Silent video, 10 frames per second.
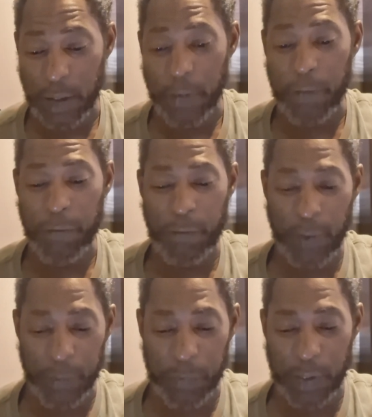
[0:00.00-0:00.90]
of
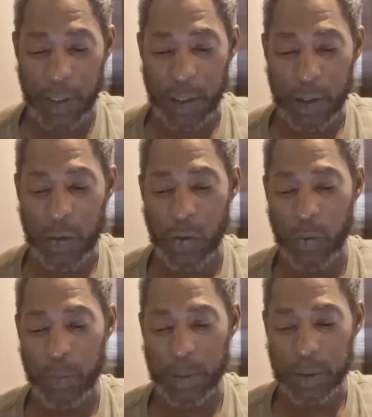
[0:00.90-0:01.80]
50
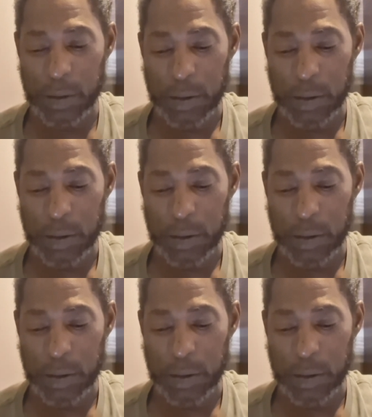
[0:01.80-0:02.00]
cubits,